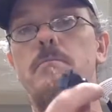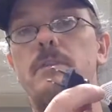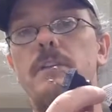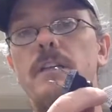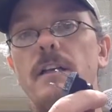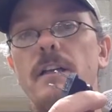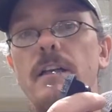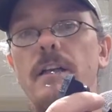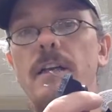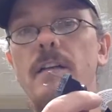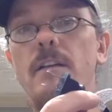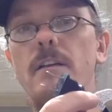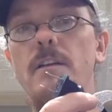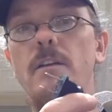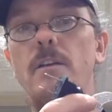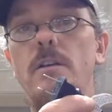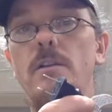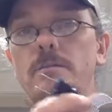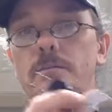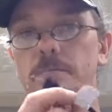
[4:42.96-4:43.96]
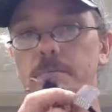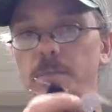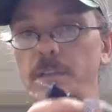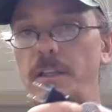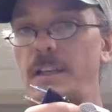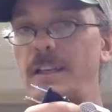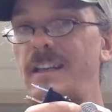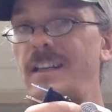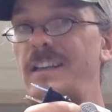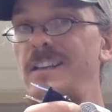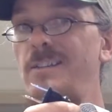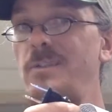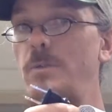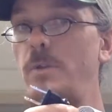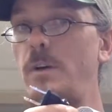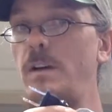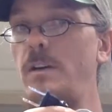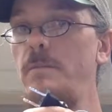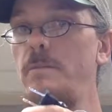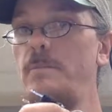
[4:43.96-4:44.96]
Plug it into the
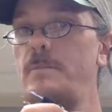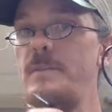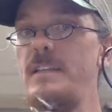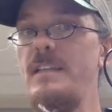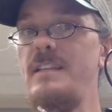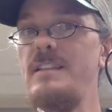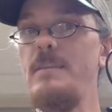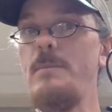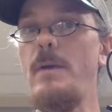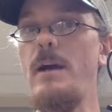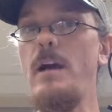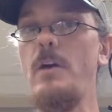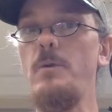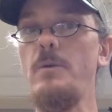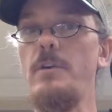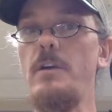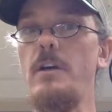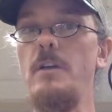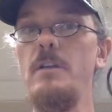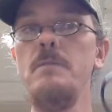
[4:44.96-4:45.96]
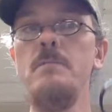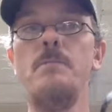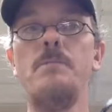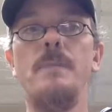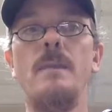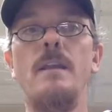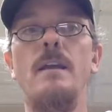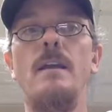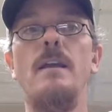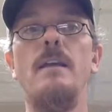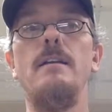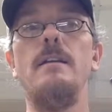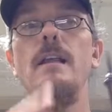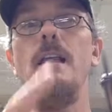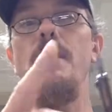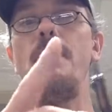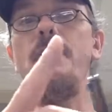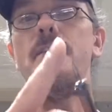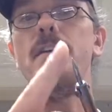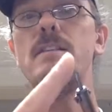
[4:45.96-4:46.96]
wall to get the power going.
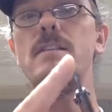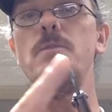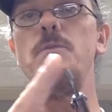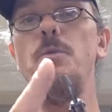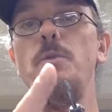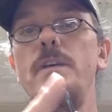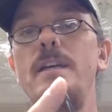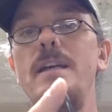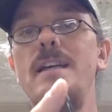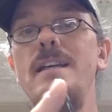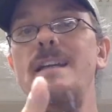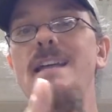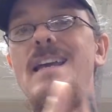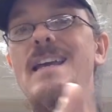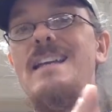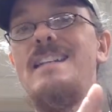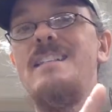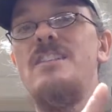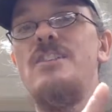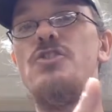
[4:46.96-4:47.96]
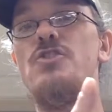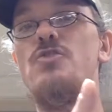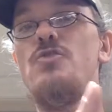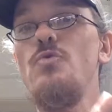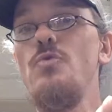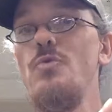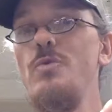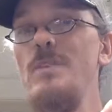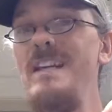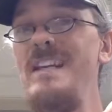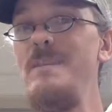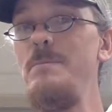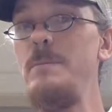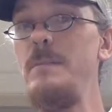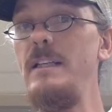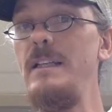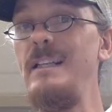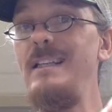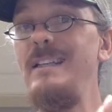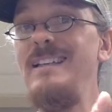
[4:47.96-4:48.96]
This will get
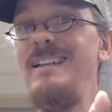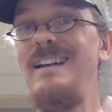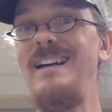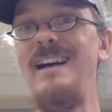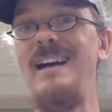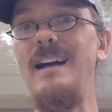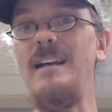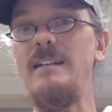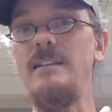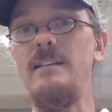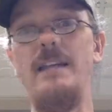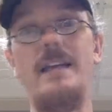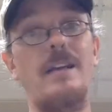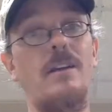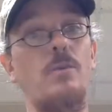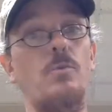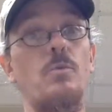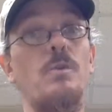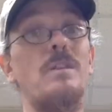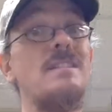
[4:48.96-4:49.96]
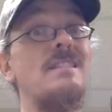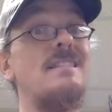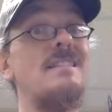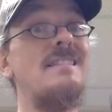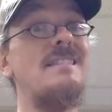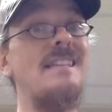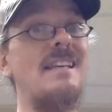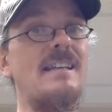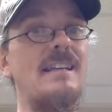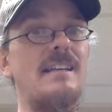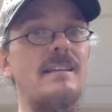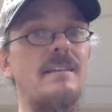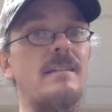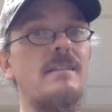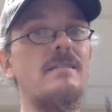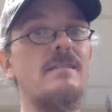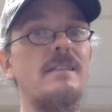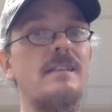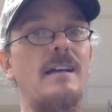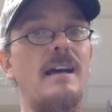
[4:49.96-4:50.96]
extremely hot, like
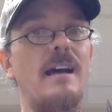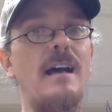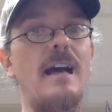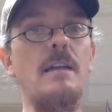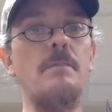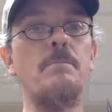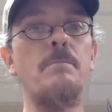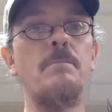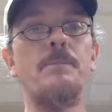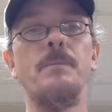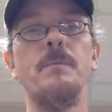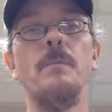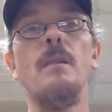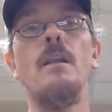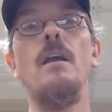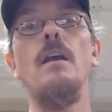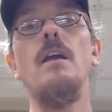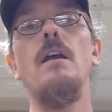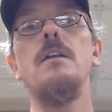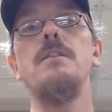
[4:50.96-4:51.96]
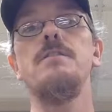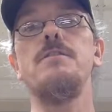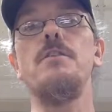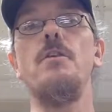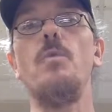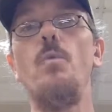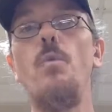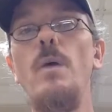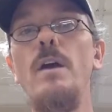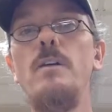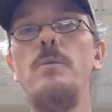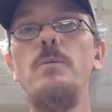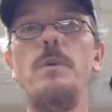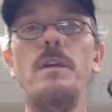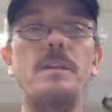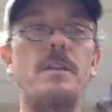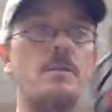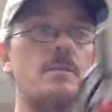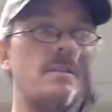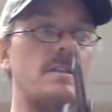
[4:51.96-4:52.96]
ridiculously hot. So when we
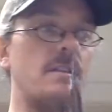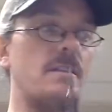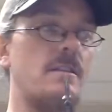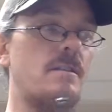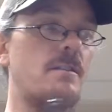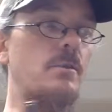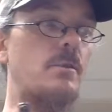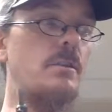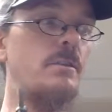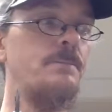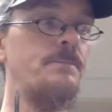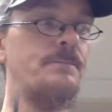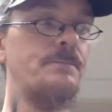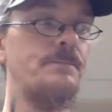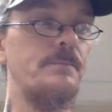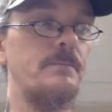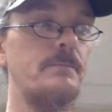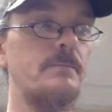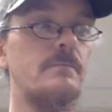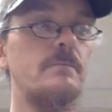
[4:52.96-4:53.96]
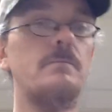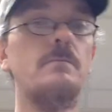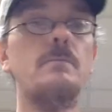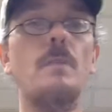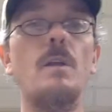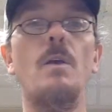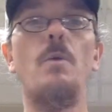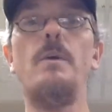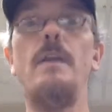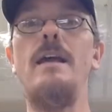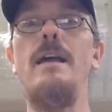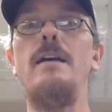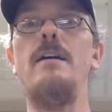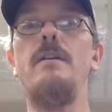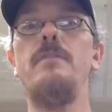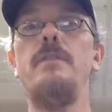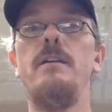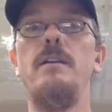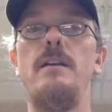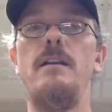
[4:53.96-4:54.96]
use this tool, we
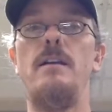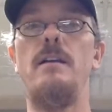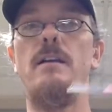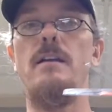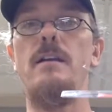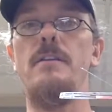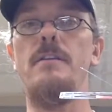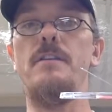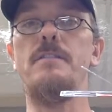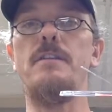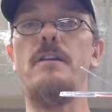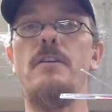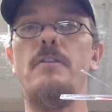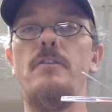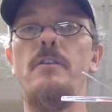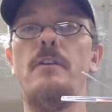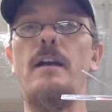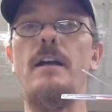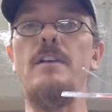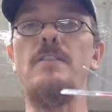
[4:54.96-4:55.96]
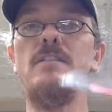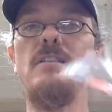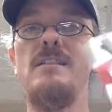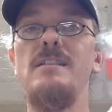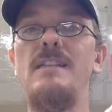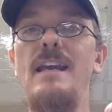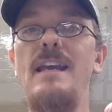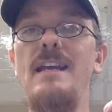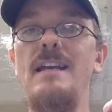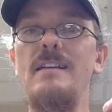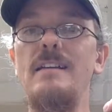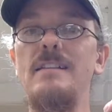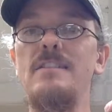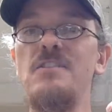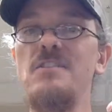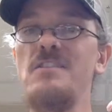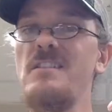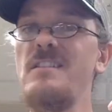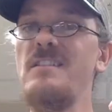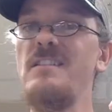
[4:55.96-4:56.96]
have the soldering iron stand,
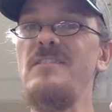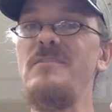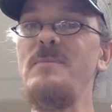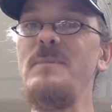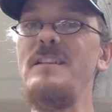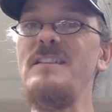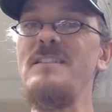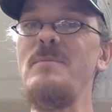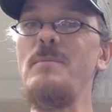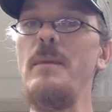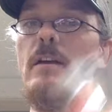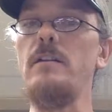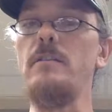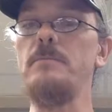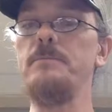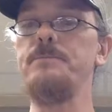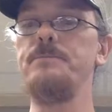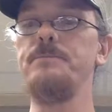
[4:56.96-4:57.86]
just this little piece of metal.